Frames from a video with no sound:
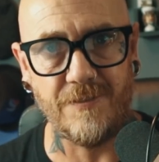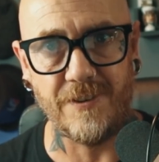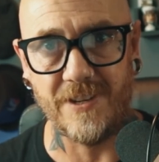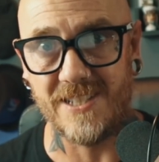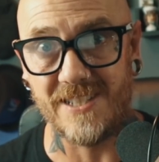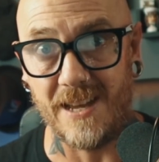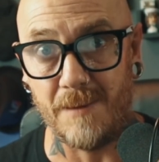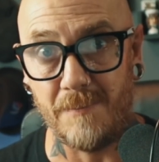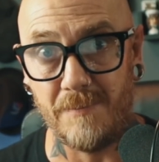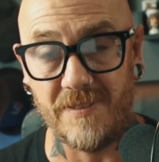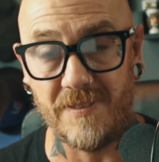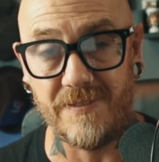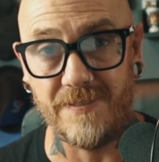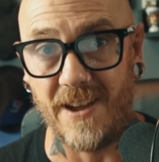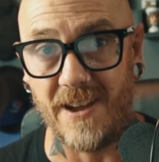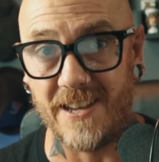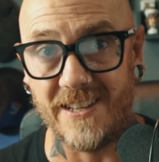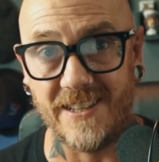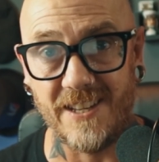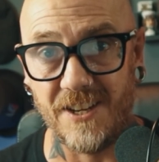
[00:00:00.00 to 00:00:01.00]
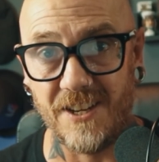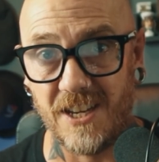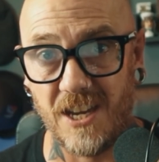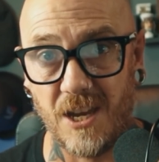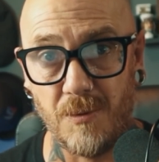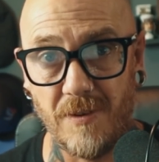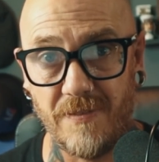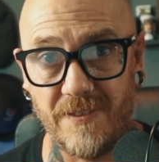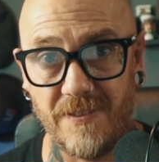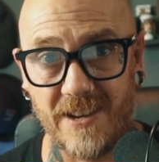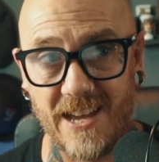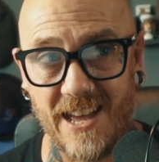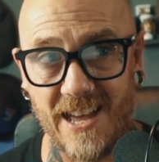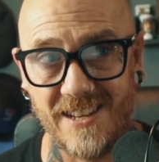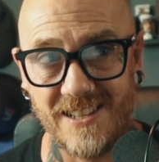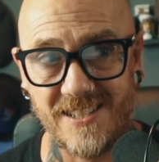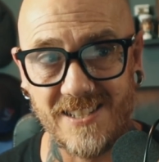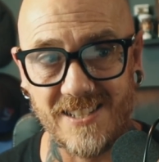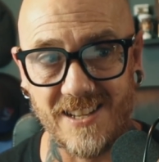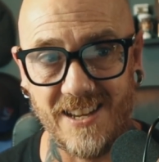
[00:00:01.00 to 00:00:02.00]
For example, finding a cure for
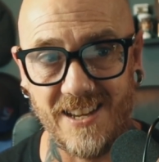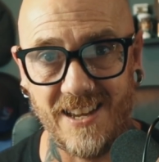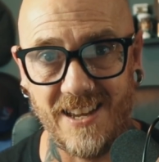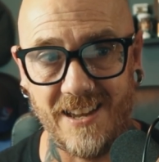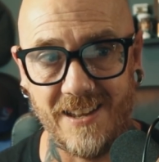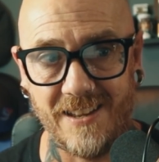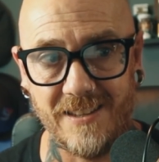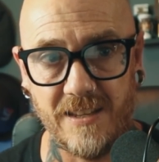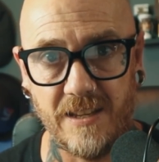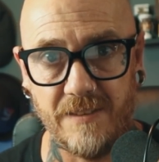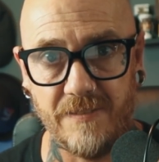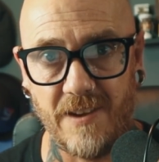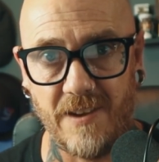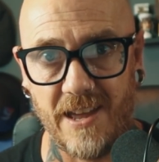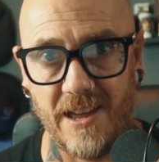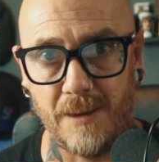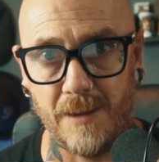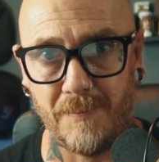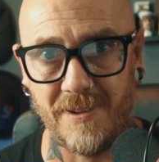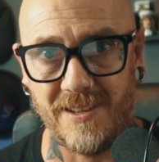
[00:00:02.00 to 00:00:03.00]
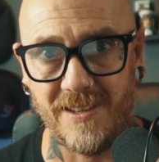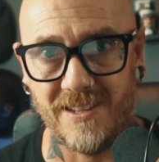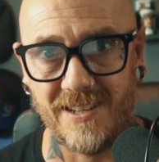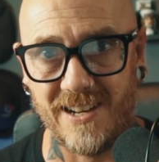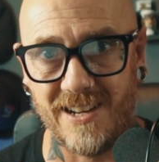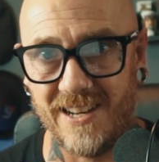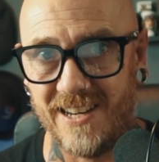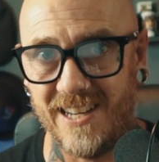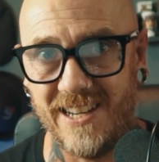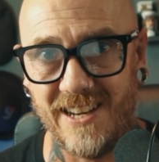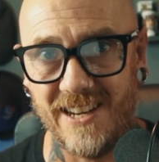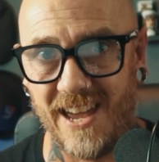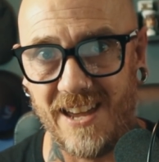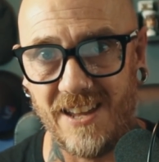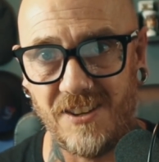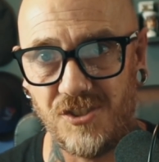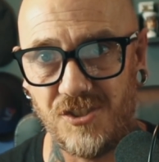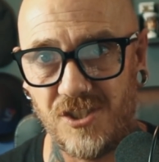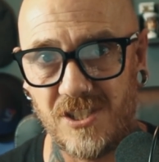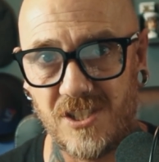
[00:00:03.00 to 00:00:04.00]
cancer and developing clean
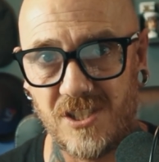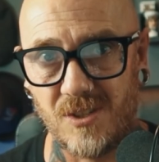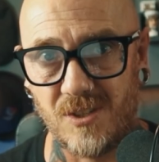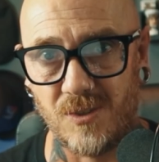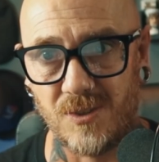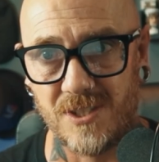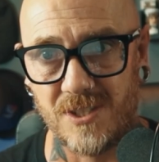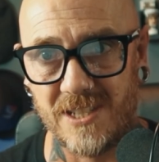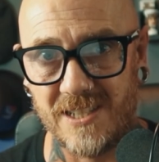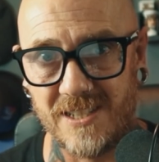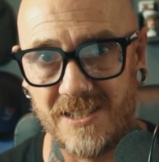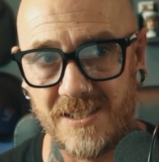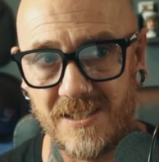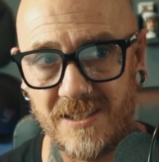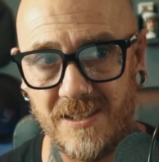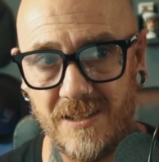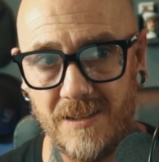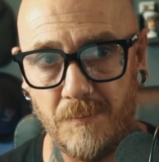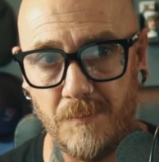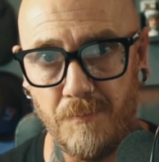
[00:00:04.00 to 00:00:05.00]
energy sources.